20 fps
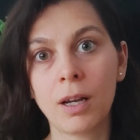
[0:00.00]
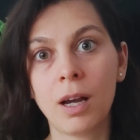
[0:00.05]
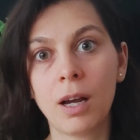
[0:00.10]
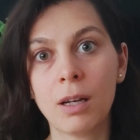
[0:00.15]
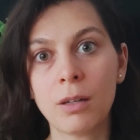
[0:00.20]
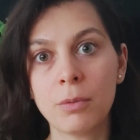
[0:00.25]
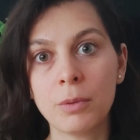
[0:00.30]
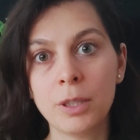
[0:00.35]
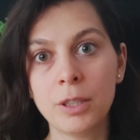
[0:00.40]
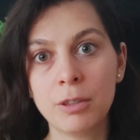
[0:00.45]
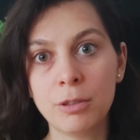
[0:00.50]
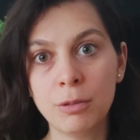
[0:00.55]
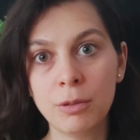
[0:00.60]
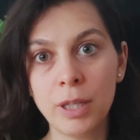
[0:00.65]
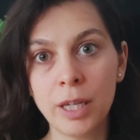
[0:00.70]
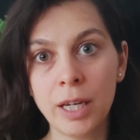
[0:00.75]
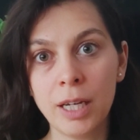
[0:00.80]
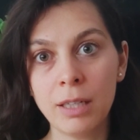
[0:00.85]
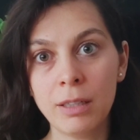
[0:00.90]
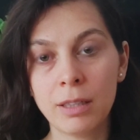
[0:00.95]
How do we
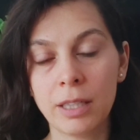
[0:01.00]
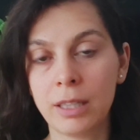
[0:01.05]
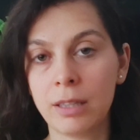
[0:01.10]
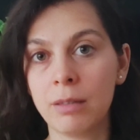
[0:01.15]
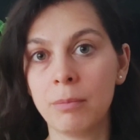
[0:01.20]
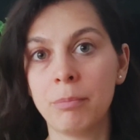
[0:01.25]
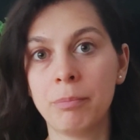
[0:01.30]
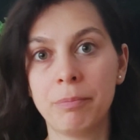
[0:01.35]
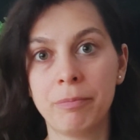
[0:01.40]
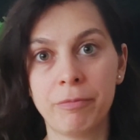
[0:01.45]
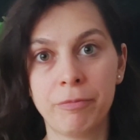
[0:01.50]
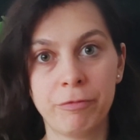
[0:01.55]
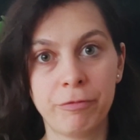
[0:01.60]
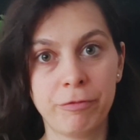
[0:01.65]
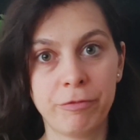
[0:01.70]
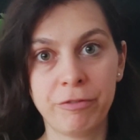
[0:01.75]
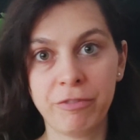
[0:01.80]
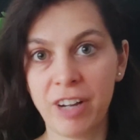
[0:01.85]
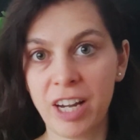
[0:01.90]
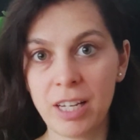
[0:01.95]
do that? Like the
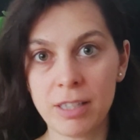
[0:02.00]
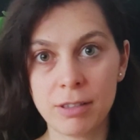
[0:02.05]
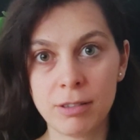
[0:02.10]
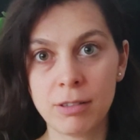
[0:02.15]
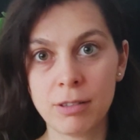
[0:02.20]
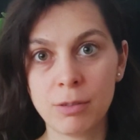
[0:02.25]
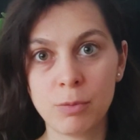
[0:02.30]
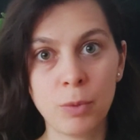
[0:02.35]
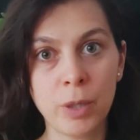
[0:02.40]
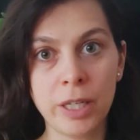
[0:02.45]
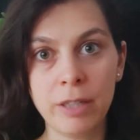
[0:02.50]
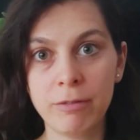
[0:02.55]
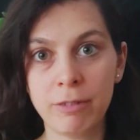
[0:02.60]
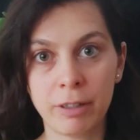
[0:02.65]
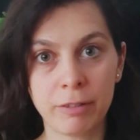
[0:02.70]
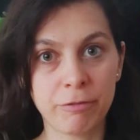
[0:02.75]
fastest way,